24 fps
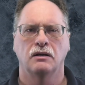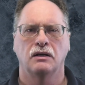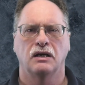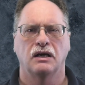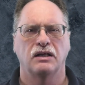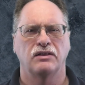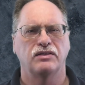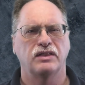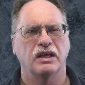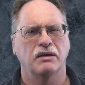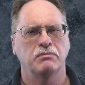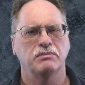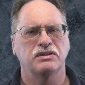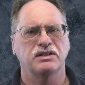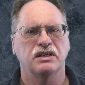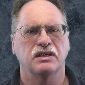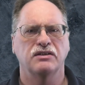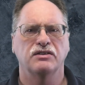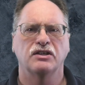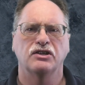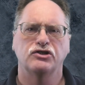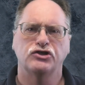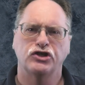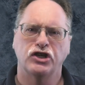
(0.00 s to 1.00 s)
And them
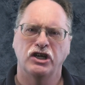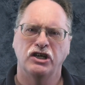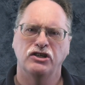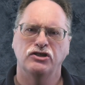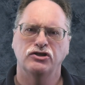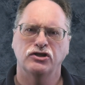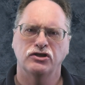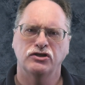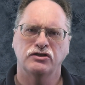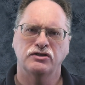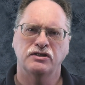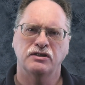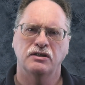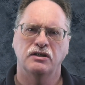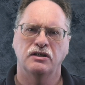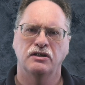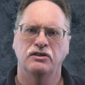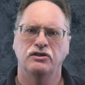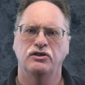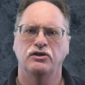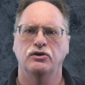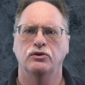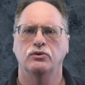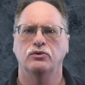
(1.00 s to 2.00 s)
seeing the changes
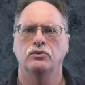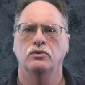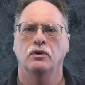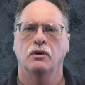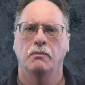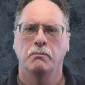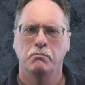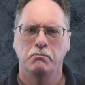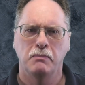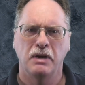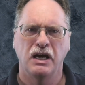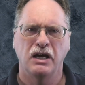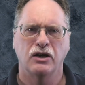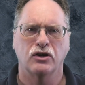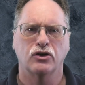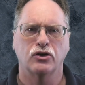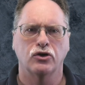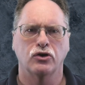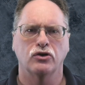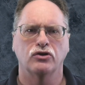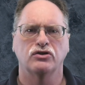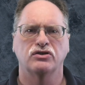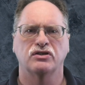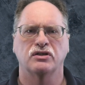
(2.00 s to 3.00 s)
in you may
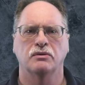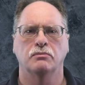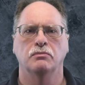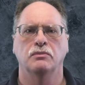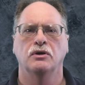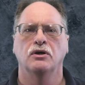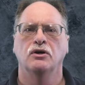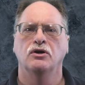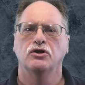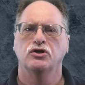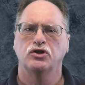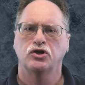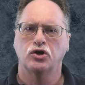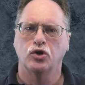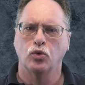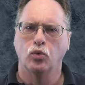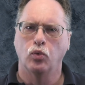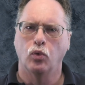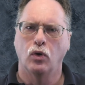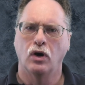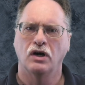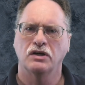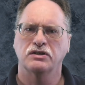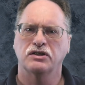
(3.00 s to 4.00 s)
encourage them to
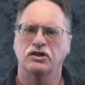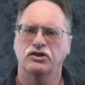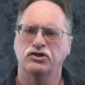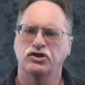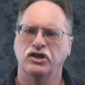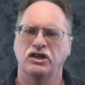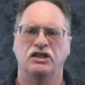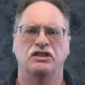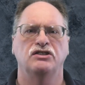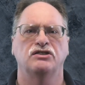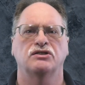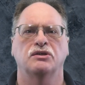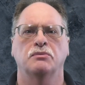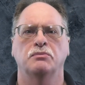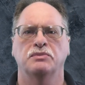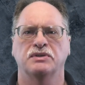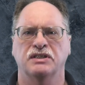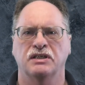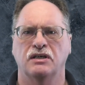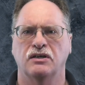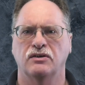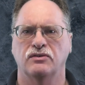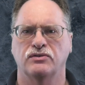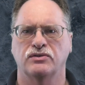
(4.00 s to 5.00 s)
want to change
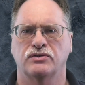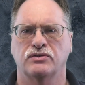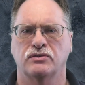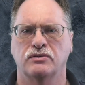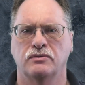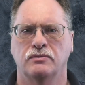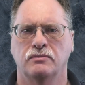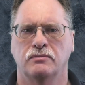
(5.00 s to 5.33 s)
themselves.